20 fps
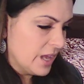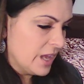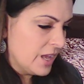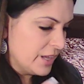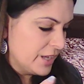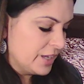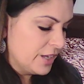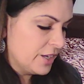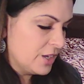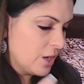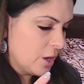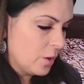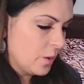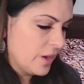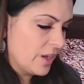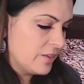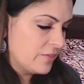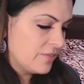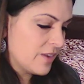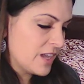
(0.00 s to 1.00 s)
You know,
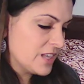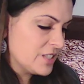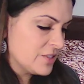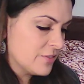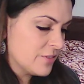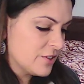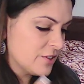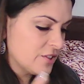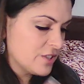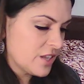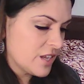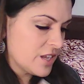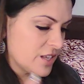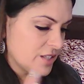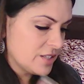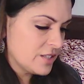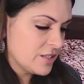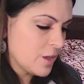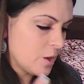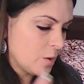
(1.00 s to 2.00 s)
and vice versa.
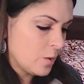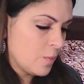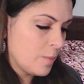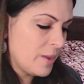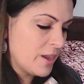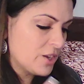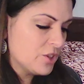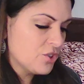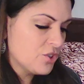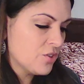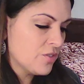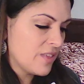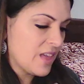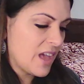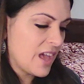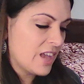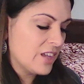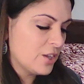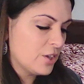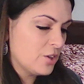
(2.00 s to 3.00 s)
So make sure
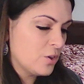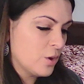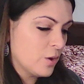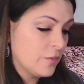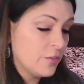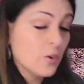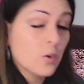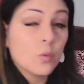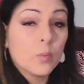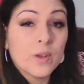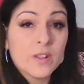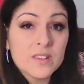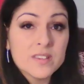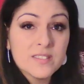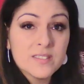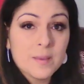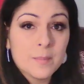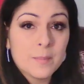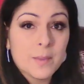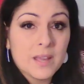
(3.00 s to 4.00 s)
that, you know, if you're with
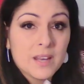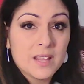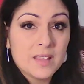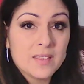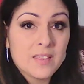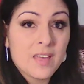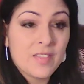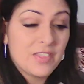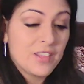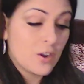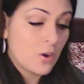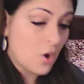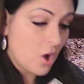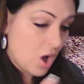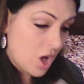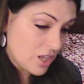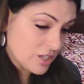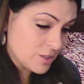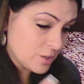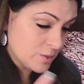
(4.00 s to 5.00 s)
somebody, that they're
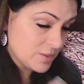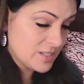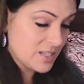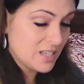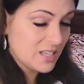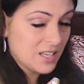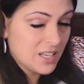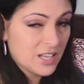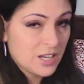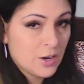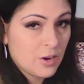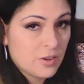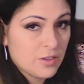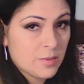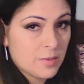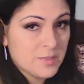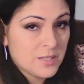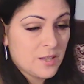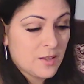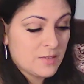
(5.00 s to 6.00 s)
also taking care of
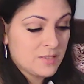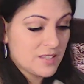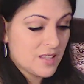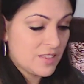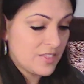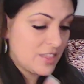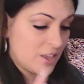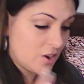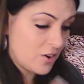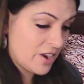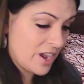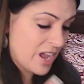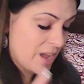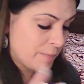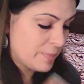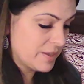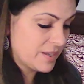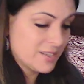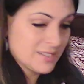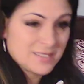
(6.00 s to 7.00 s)
themselves, that they're
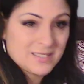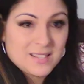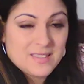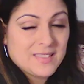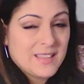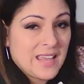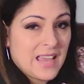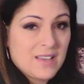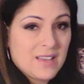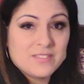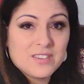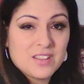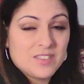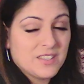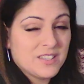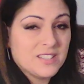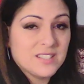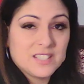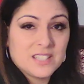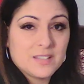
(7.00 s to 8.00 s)
happy, because then they have
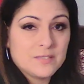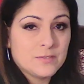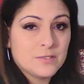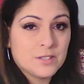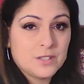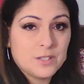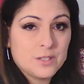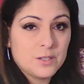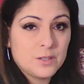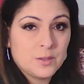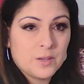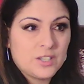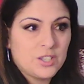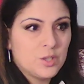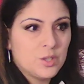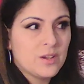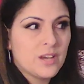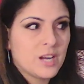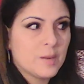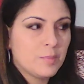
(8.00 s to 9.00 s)
nothing to give to you, and you
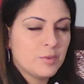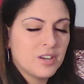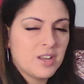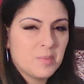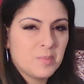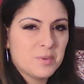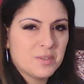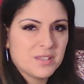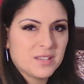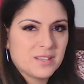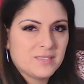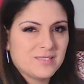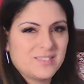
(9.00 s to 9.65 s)
got to put up with it.